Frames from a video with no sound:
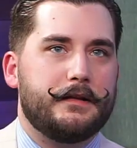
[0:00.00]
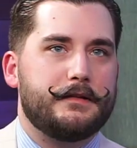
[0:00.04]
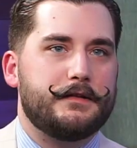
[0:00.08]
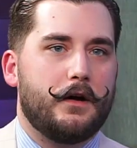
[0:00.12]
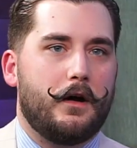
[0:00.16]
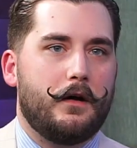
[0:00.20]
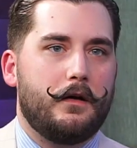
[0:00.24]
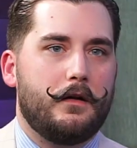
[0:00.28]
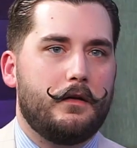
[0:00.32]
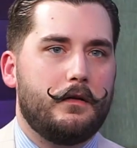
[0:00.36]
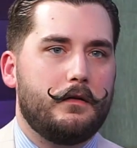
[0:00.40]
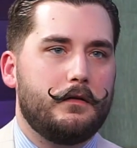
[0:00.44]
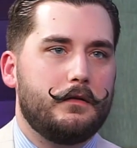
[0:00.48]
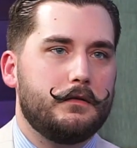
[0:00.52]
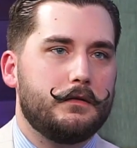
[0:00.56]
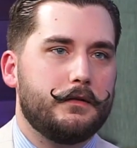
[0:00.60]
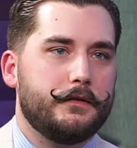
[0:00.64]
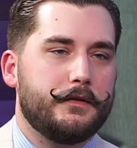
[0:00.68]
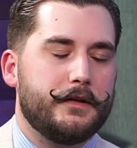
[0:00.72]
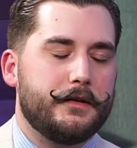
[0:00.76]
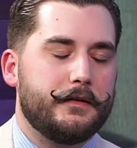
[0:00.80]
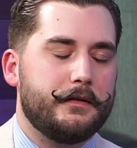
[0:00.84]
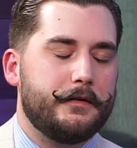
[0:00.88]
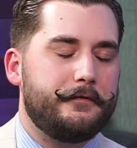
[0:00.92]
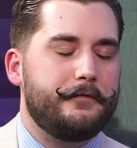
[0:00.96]
all,
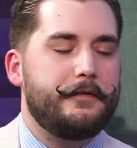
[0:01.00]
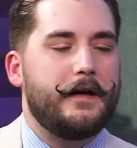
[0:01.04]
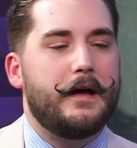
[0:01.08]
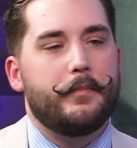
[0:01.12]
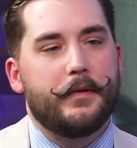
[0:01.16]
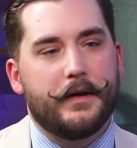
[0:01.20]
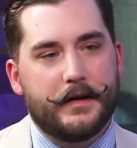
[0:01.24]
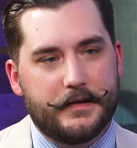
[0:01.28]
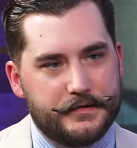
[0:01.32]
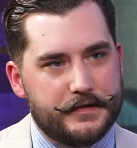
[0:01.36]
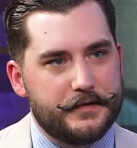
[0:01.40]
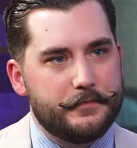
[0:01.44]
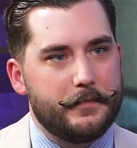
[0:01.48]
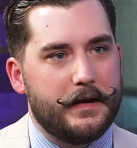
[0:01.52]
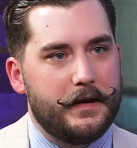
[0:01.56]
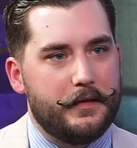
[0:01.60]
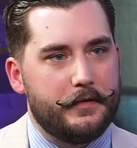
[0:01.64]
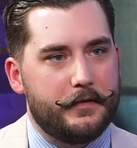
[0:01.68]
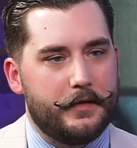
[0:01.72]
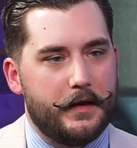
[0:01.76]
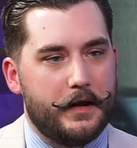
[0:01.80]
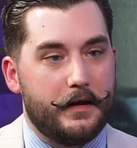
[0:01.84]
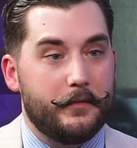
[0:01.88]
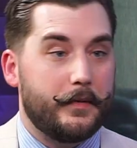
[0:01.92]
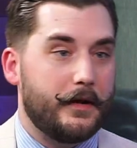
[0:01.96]
the fabric is the main
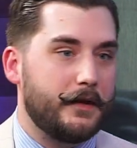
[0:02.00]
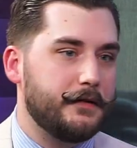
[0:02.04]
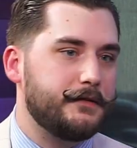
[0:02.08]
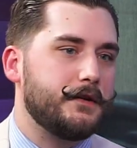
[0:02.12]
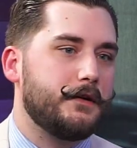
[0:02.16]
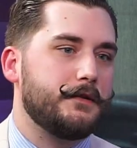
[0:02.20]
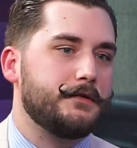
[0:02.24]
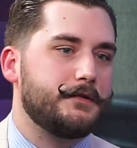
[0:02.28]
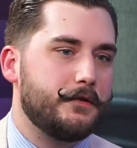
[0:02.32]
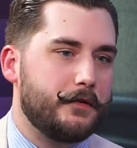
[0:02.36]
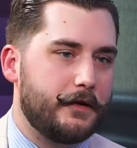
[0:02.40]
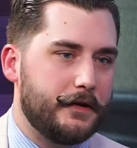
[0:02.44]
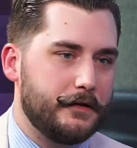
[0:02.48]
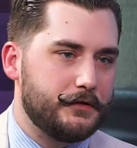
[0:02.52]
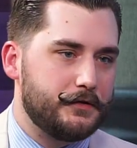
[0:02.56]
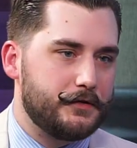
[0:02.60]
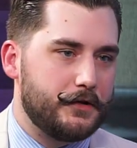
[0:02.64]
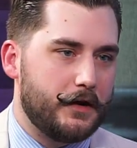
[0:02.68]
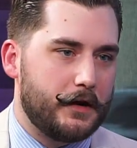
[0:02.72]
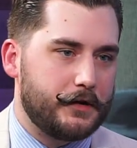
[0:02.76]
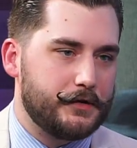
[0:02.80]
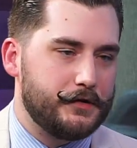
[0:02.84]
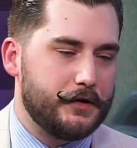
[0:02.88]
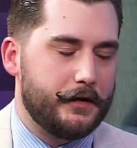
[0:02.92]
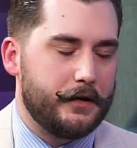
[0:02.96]
thing, but it's also
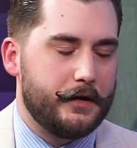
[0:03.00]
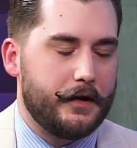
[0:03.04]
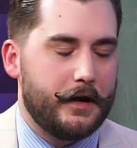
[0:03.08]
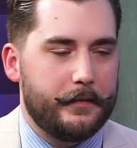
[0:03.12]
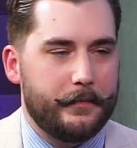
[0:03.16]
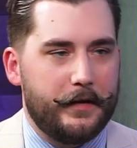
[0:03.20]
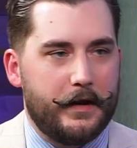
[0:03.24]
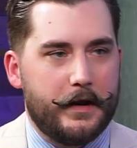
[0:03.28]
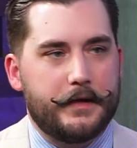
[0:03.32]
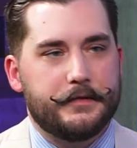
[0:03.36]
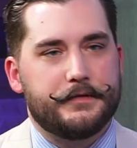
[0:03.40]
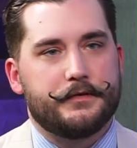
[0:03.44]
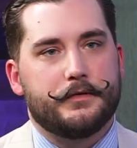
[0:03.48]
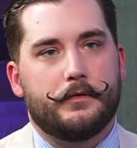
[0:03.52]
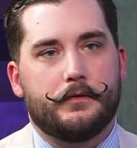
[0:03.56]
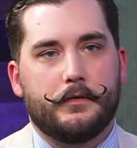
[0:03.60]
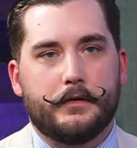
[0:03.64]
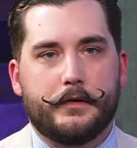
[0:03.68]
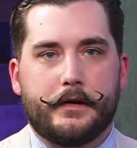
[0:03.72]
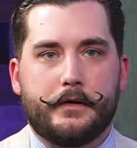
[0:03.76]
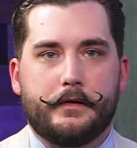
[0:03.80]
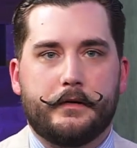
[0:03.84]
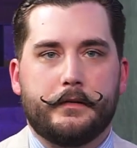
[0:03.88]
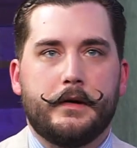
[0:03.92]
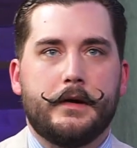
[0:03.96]
construction. I mean, I sold
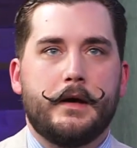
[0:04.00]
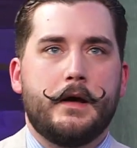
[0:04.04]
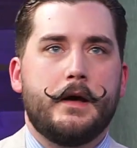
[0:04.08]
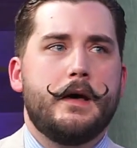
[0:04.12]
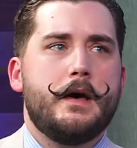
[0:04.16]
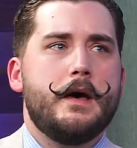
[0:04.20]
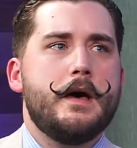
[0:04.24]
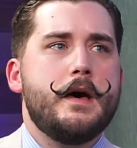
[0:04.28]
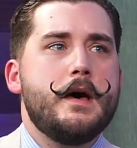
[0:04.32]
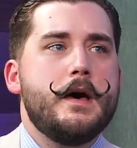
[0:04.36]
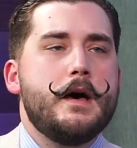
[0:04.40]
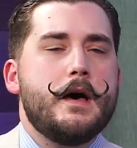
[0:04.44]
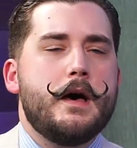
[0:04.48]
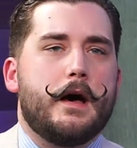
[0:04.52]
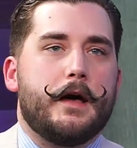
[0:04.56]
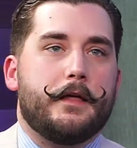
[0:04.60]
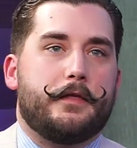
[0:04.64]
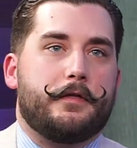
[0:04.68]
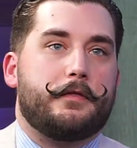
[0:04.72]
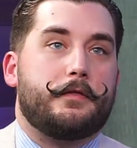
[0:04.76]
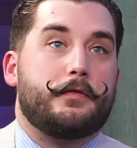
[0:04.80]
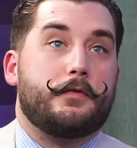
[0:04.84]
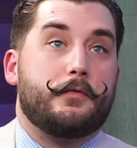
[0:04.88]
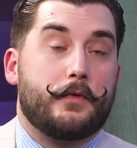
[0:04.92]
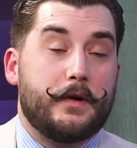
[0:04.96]
a
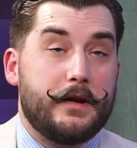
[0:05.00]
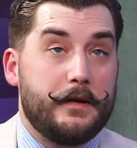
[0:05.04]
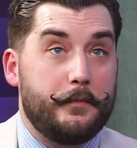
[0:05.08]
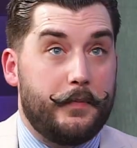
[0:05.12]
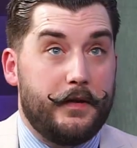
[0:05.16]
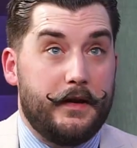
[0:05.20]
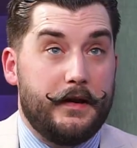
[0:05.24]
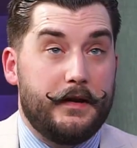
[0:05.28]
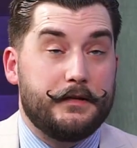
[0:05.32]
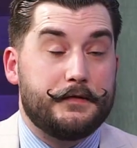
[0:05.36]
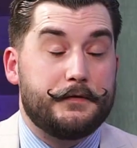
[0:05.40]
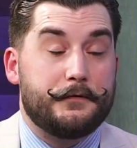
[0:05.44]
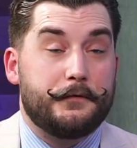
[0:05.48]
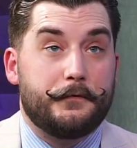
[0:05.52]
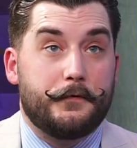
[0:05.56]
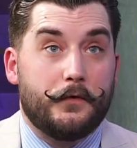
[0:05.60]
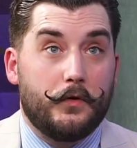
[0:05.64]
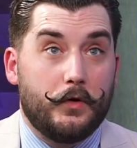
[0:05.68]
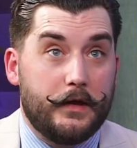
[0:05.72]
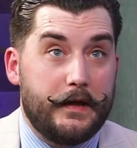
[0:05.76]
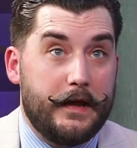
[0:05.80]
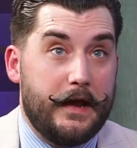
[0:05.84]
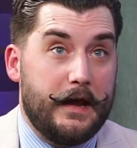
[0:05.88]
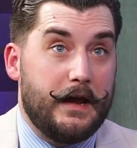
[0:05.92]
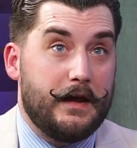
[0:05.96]
3-piece
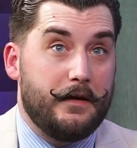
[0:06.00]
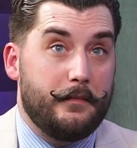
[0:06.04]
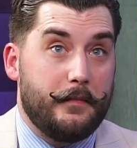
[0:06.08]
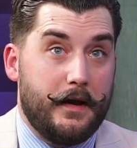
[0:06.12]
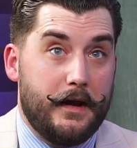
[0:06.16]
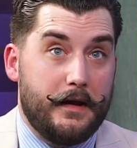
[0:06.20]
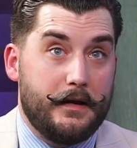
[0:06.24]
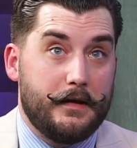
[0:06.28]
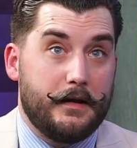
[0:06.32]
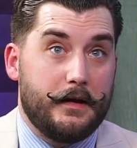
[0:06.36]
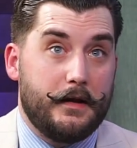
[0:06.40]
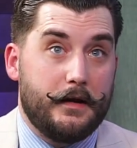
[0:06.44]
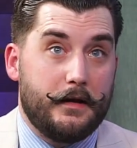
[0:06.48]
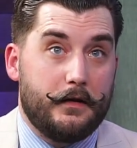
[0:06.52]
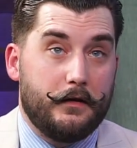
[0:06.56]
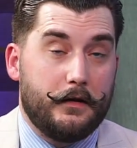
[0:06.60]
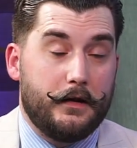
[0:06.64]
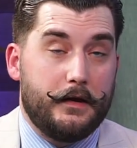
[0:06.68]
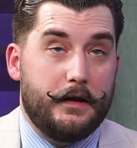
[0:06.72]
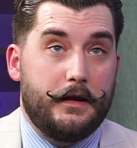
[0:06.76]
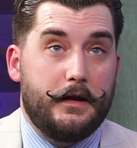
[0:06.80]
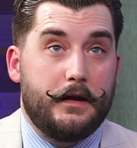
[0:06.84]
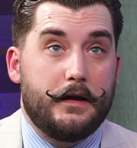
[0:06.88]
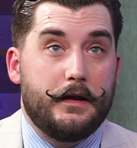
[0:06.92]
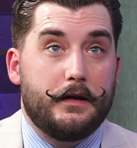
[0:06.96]
fully handmade in
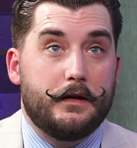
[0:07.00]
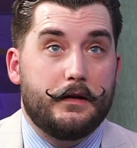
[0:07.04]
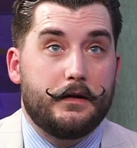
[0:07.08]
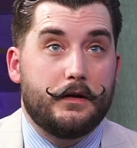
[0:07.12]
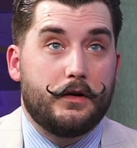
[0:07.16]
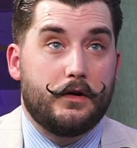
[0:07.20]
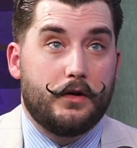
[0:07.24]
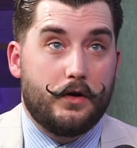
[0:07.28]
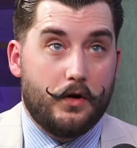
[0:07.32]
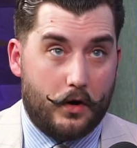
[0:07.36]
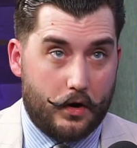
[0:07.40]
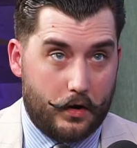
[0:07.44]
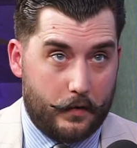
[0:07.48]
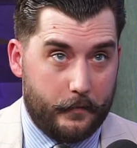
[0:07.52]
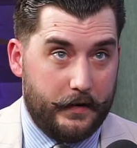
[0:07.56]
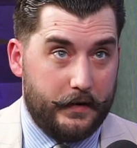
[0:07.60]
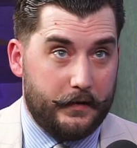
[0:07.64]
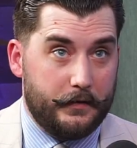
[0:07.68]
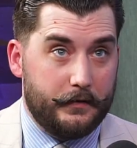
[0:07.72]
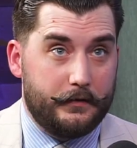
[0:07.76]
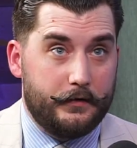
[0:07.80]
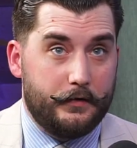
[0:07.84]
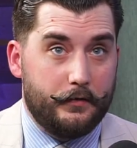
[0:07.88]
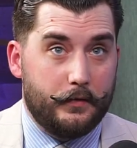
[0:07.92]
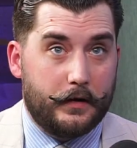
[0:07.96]
Italy
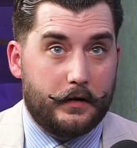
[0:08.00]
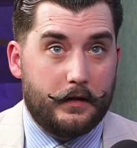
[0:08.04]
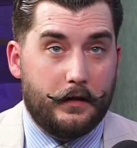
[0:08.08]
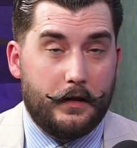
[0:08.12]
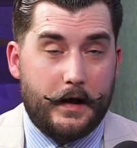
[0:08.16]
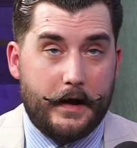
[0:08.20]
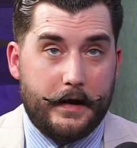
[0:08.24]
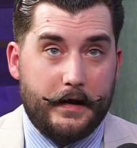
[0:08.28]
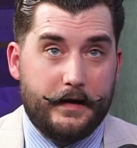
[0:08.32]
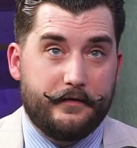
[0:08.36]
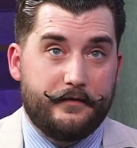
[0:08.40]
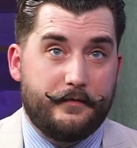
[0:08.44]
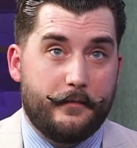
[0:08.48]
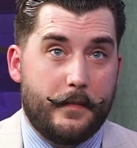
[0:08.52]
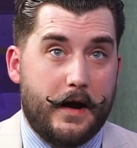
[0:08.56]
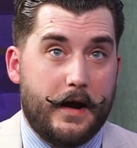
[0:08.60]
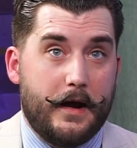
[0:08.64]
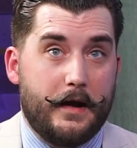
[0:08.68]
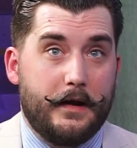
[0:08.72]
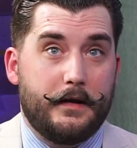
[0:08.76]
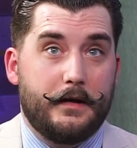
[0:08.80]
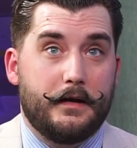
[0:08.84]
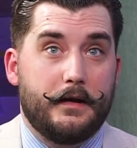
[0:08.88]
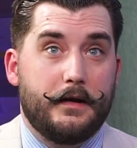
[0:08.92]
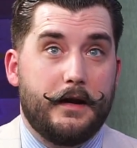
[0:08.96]
garment to a client of
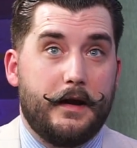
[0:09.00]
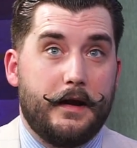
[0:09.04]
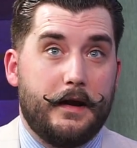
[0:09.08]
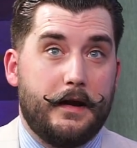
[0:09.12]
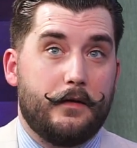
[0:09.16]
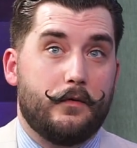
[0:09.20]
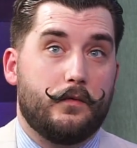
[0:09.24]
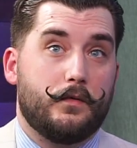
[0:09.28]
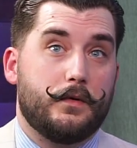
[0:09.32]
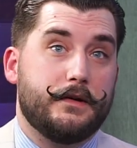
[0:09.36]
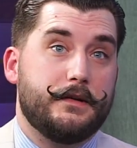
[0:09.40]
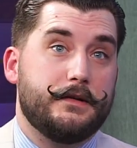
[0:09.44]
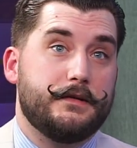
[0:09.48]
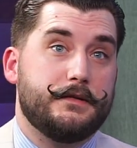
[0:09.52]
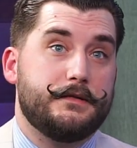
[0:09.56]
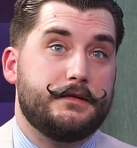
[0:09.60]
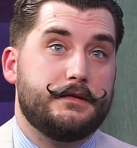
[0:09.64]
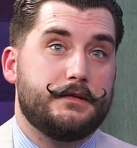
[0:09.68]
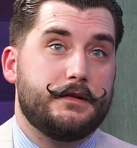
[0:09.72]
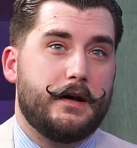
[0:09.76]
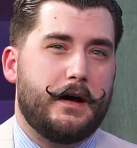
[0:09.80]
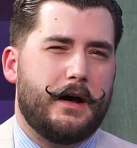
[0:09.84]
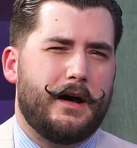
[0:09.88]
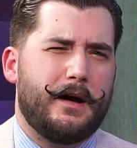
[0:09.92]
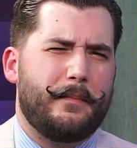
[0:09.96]
mine, and it
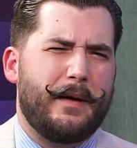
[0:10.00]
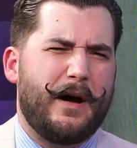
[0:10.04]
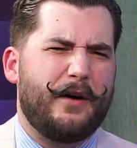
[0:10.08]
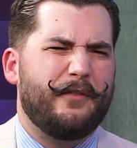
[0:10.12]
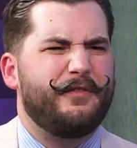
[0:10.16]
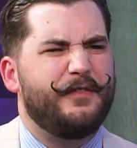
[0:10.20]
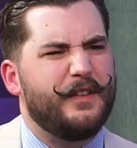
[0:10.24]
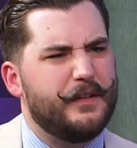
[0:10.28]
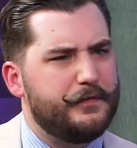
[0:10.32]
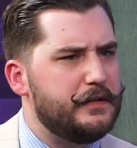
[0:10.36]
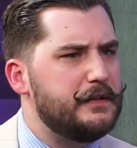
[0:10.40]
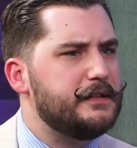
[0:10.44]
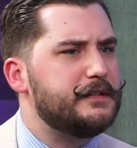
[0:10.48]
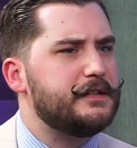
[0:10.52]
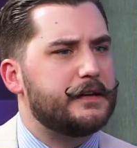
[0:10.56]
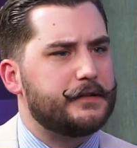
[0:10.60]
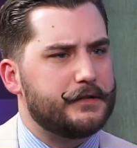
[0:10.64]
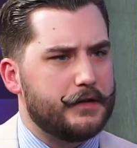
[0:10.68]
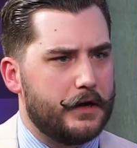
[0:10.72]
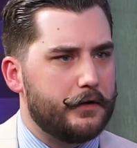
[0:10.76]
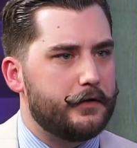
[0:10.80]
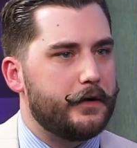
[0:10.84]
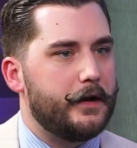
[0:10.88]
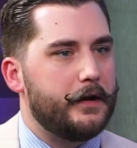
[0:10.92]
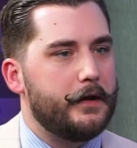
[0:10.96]
was about
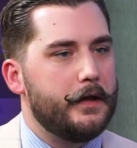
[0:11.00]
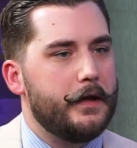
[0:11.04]
$5,600.